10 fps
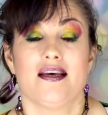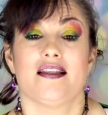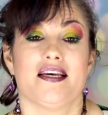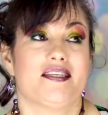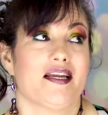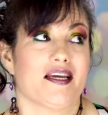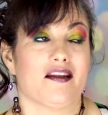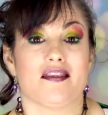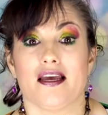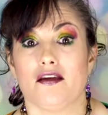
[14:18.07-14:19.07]
they said
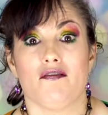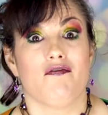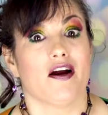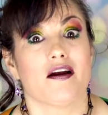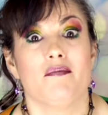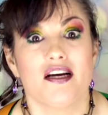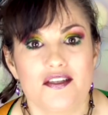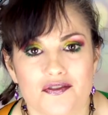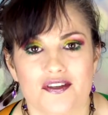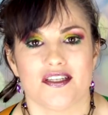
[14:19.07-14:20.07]
again, thank you very
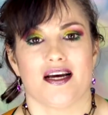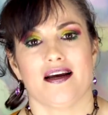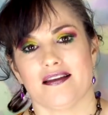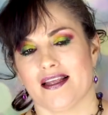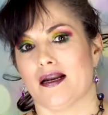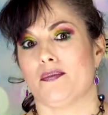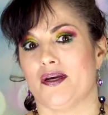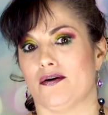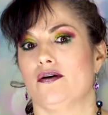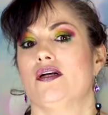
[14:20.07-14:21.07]
much for denying that
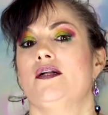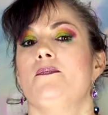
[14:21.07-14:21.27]
appeal.